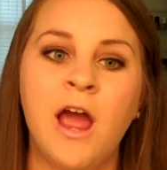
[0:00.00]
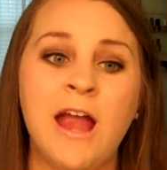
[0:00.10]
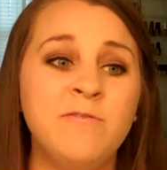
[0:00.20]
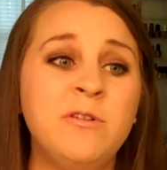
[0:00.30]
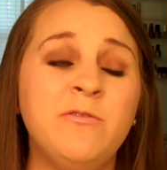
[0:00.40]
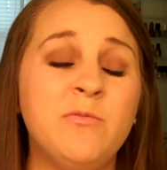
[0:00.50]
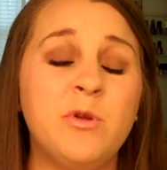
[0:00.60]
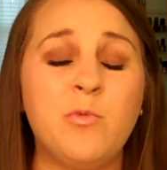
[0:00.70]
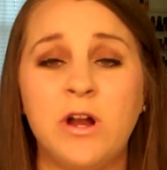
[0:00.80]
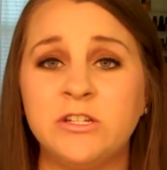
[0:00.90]
I haven't even
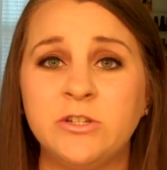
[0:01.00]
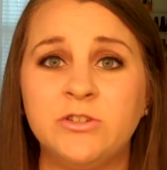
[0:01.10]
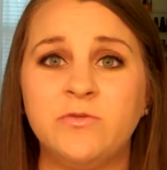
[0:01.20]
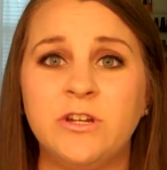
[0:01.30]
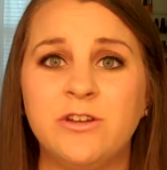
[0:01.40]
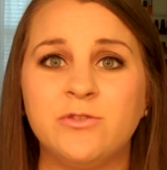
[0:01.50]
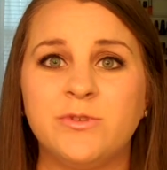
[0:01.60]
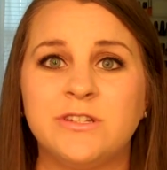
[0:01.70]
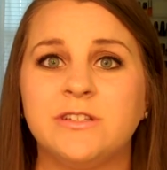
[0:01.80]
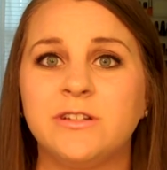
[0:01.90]
been watching YouTube videos,
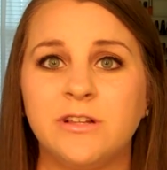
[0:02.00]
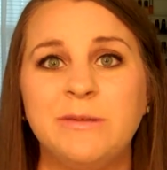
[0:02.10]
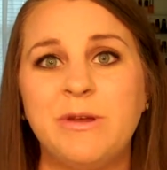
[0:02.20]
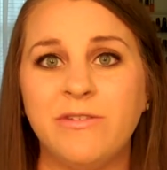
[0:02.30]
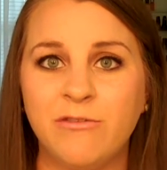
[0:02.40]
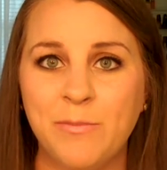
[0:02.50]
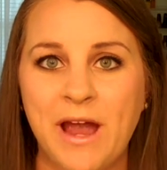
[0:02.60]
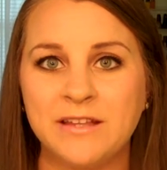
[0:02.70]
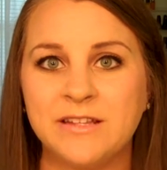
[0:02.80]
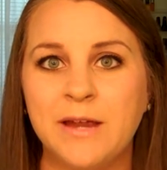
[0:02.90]
which is literally my favorite
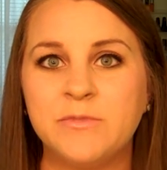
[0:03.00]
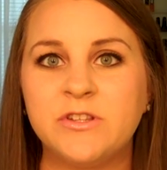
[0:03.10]
pastime,